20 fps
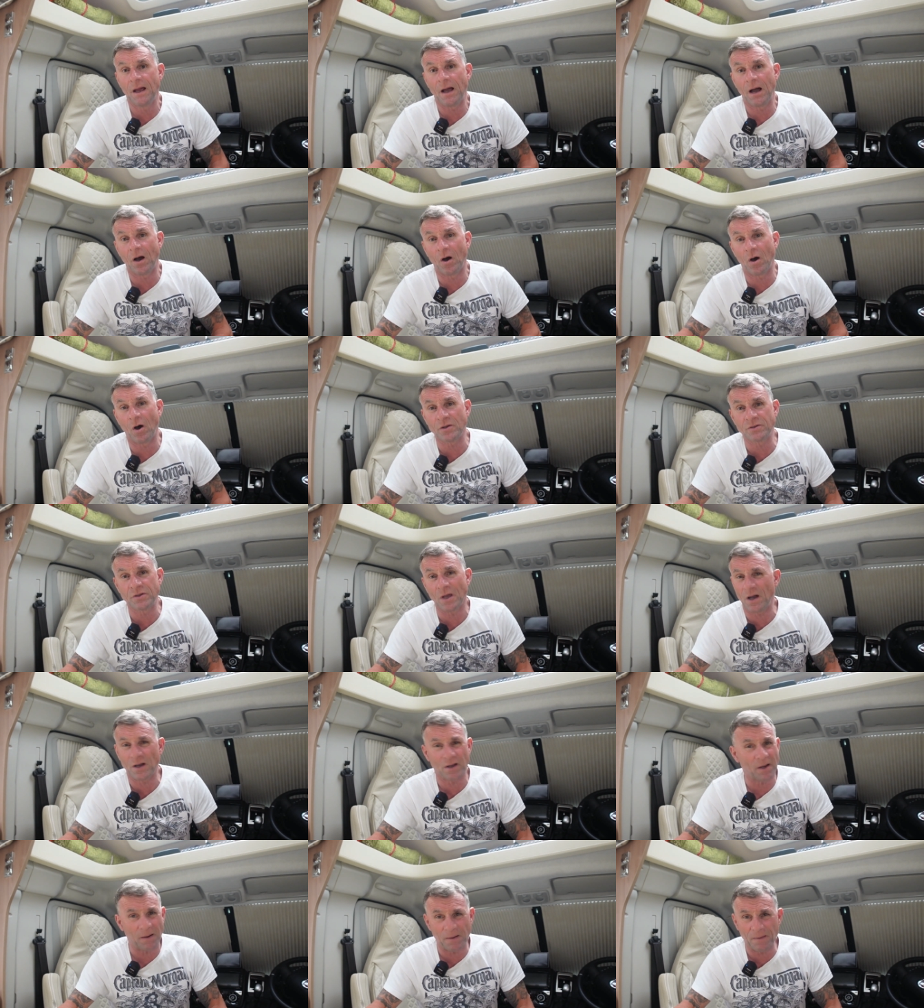
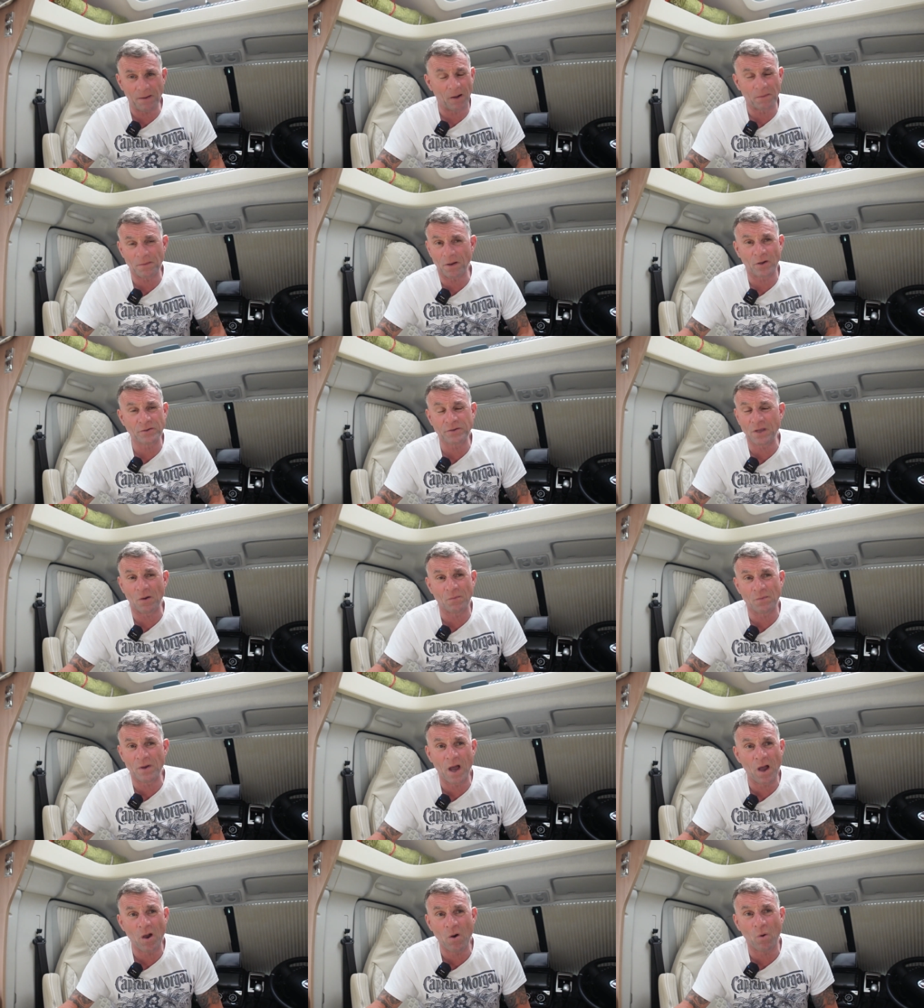I
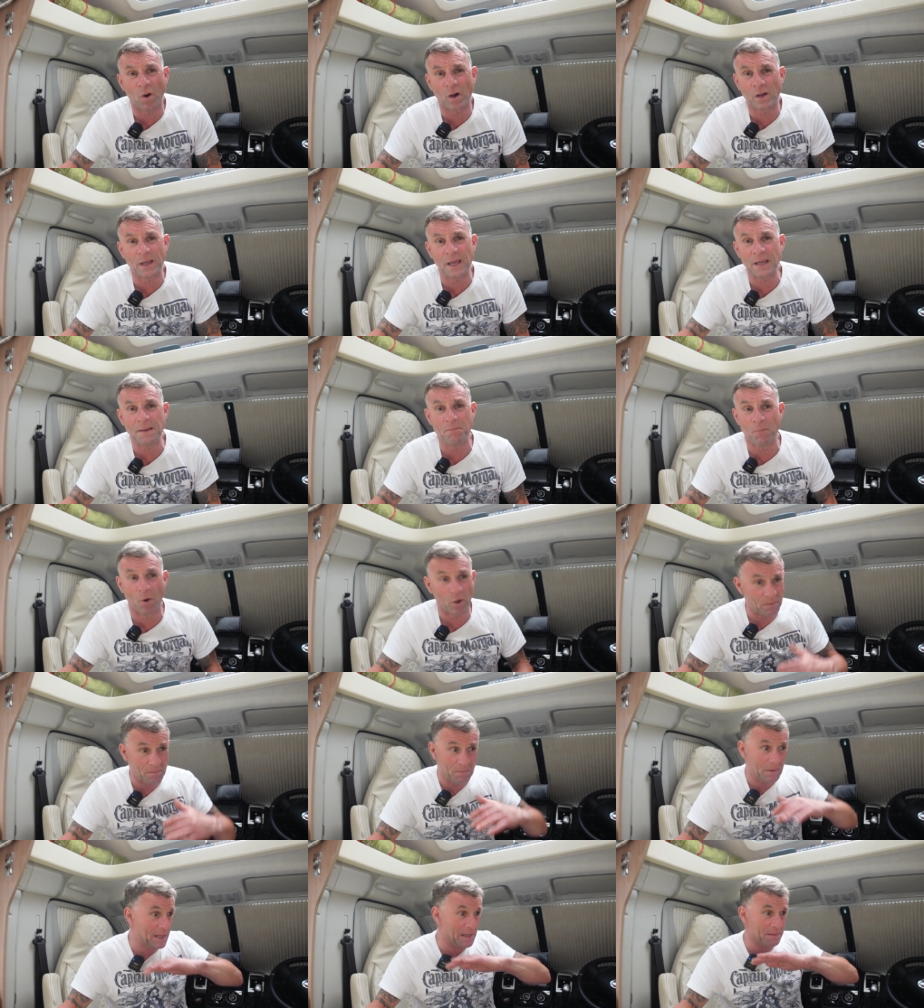don't know.
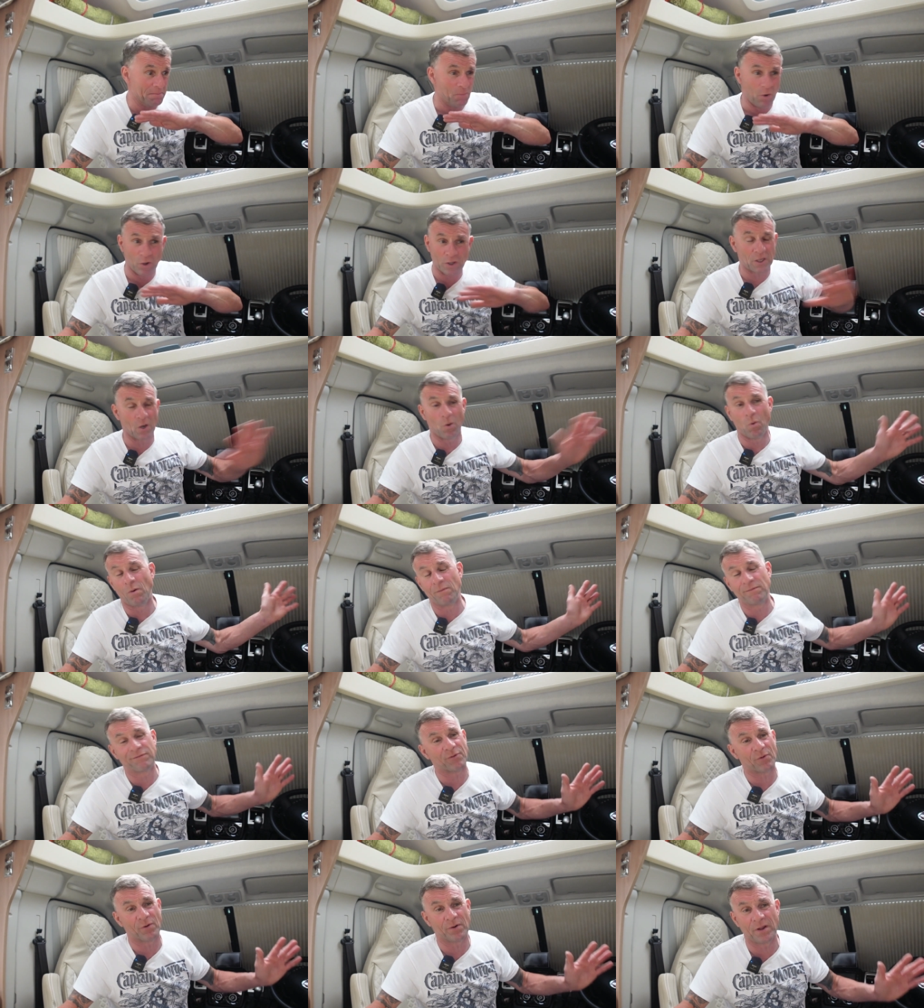It might go
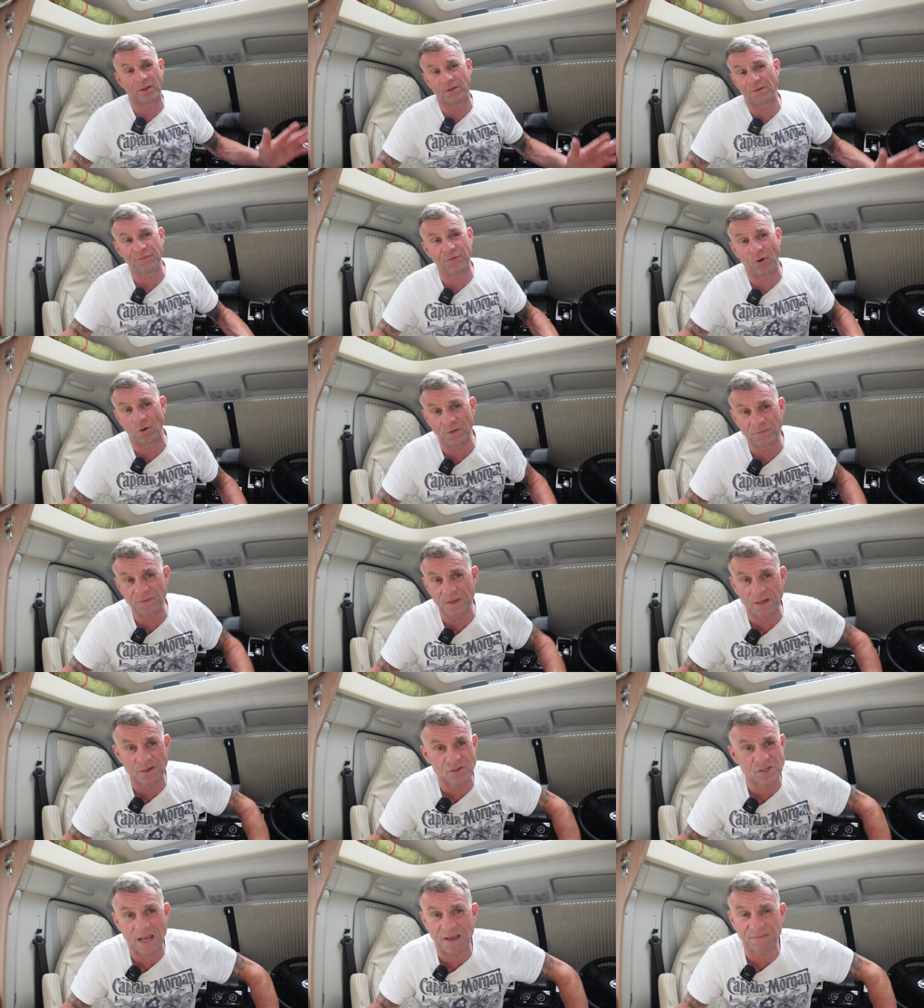on for another 5
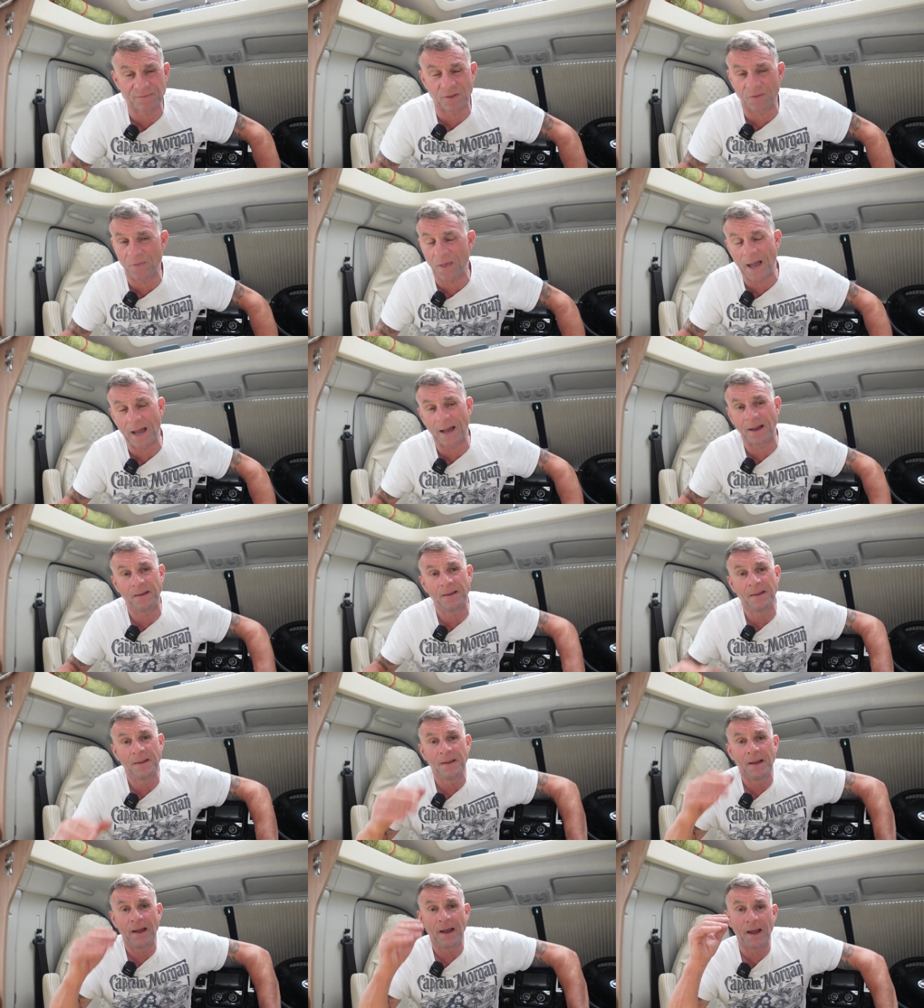years after that
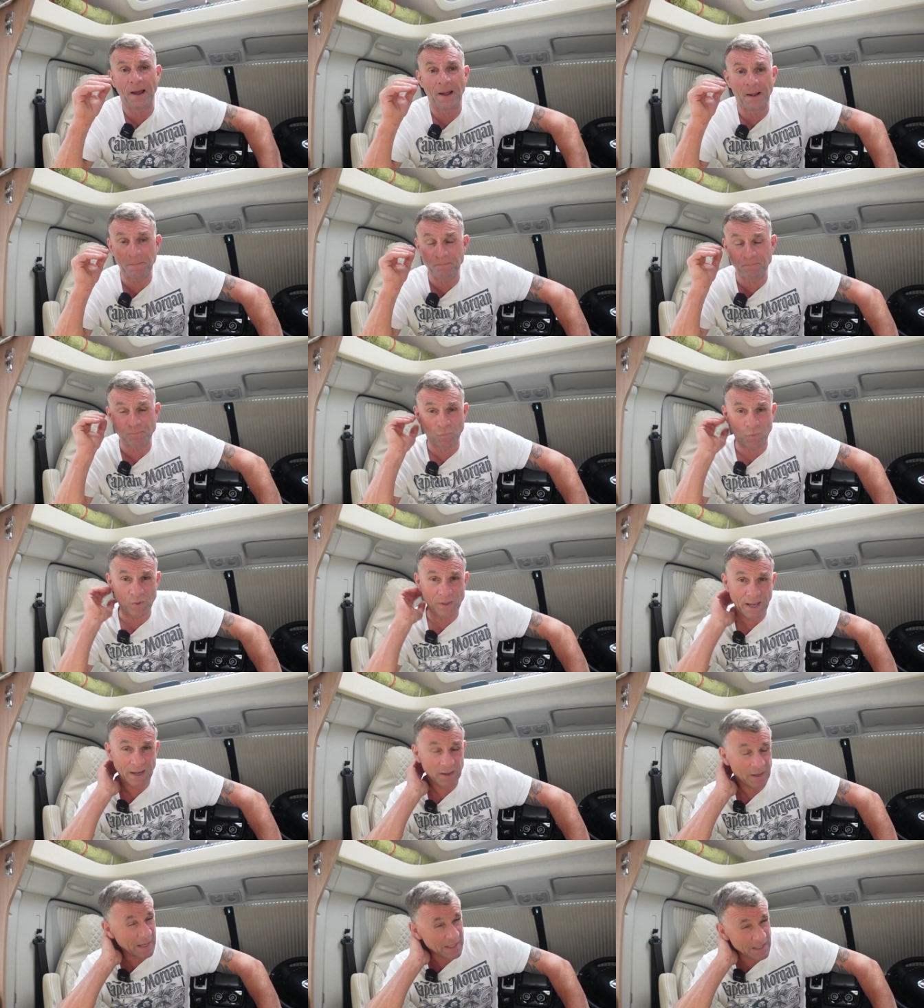
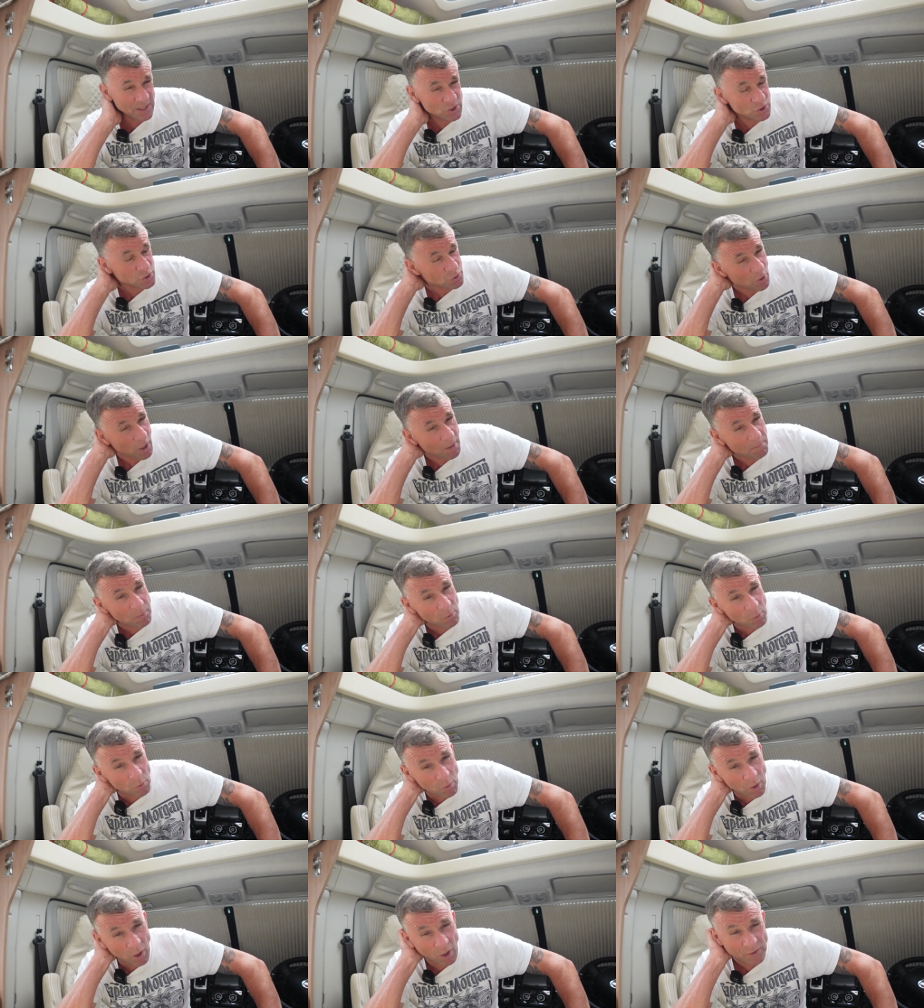without any
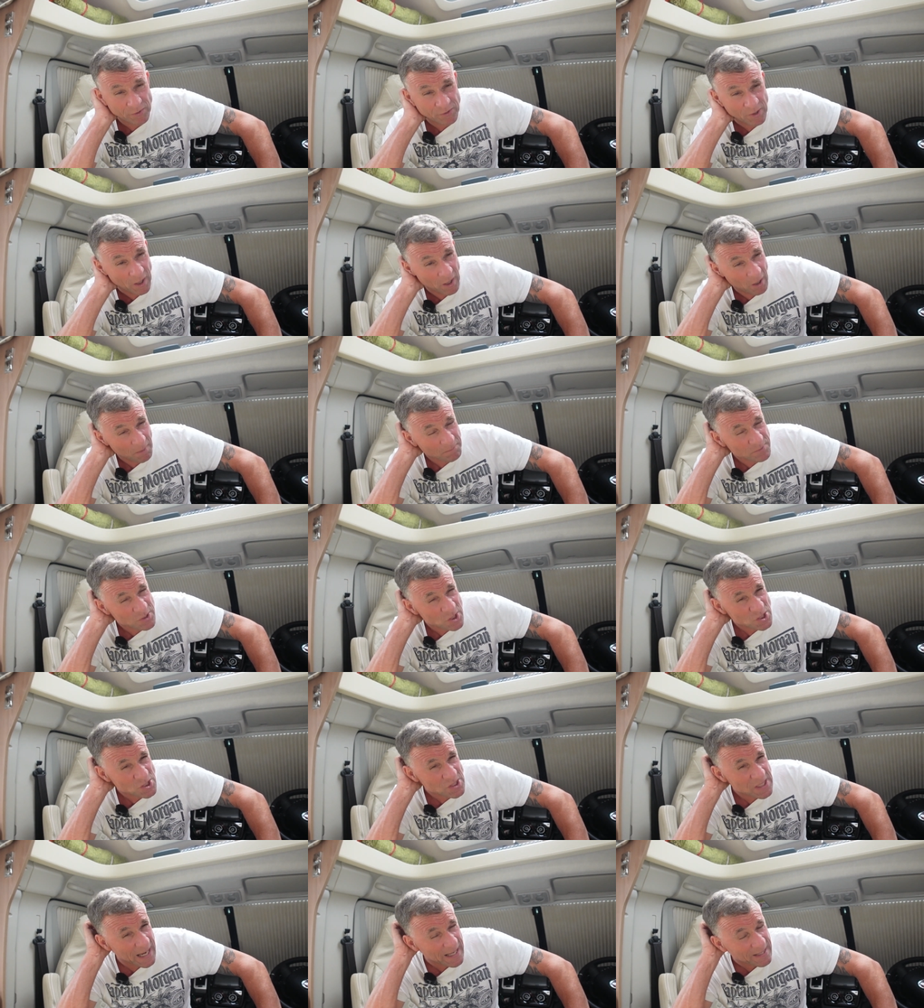trouble. I'm
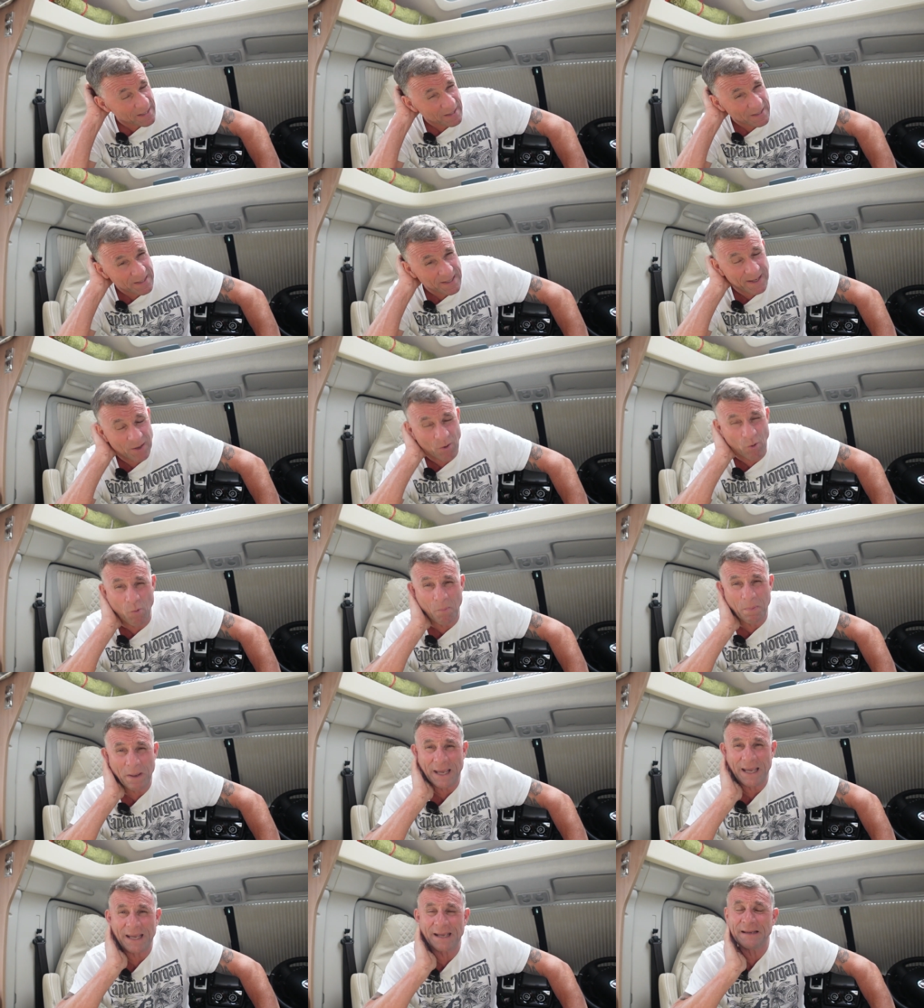just getting a little
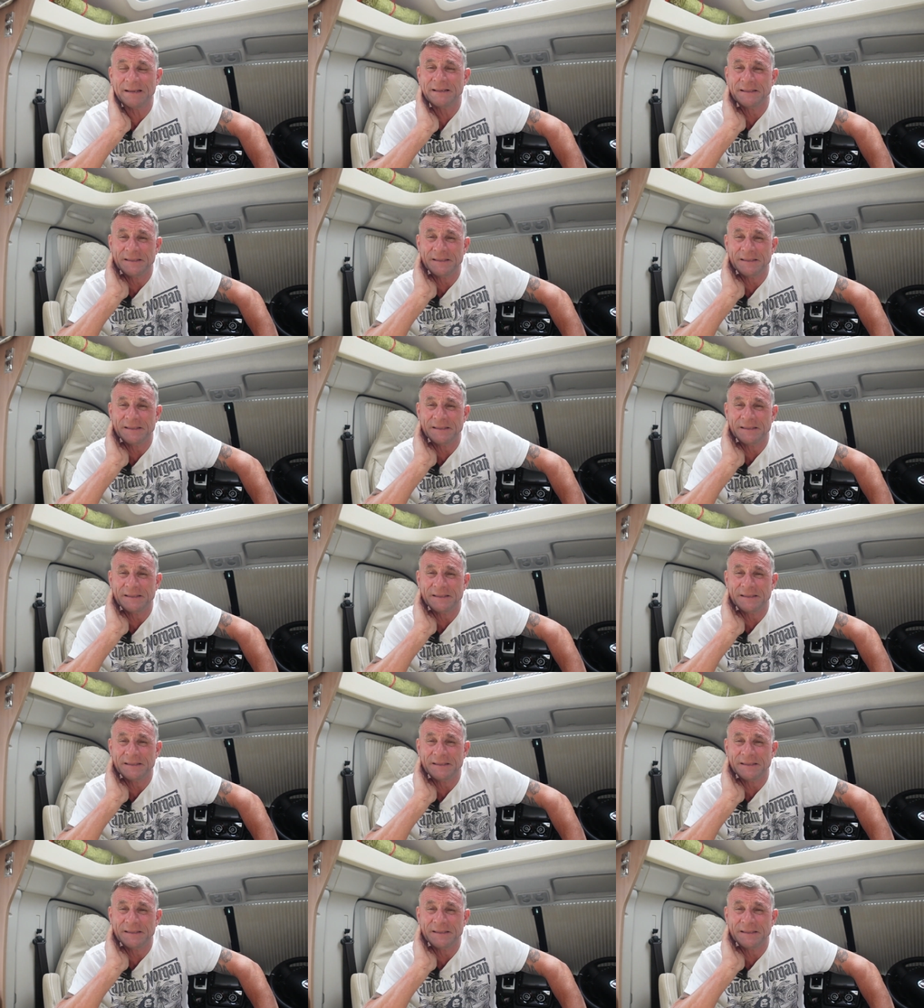bit